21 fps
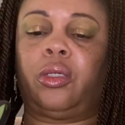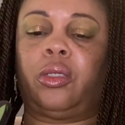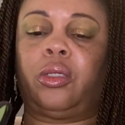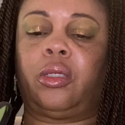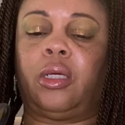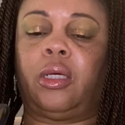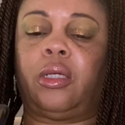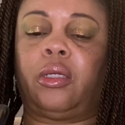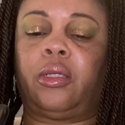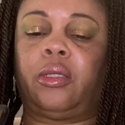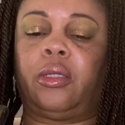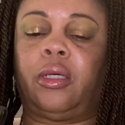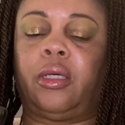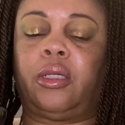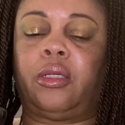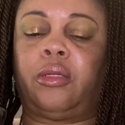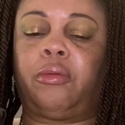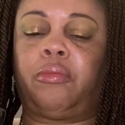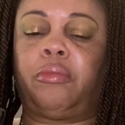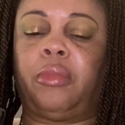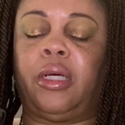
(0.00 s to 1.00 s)
that, that
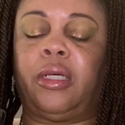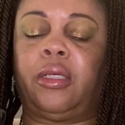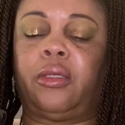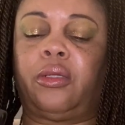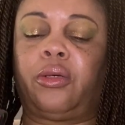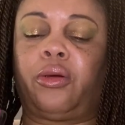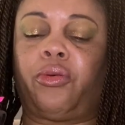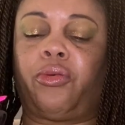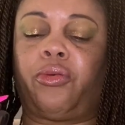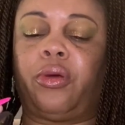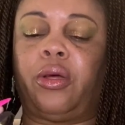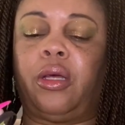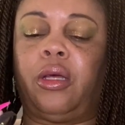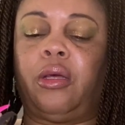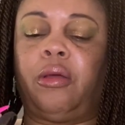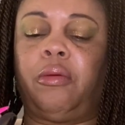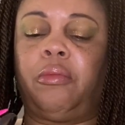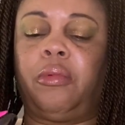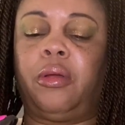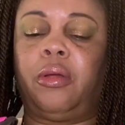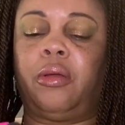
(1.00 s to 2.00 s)
makes the
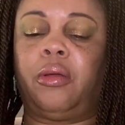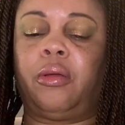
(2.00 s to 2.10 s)
cream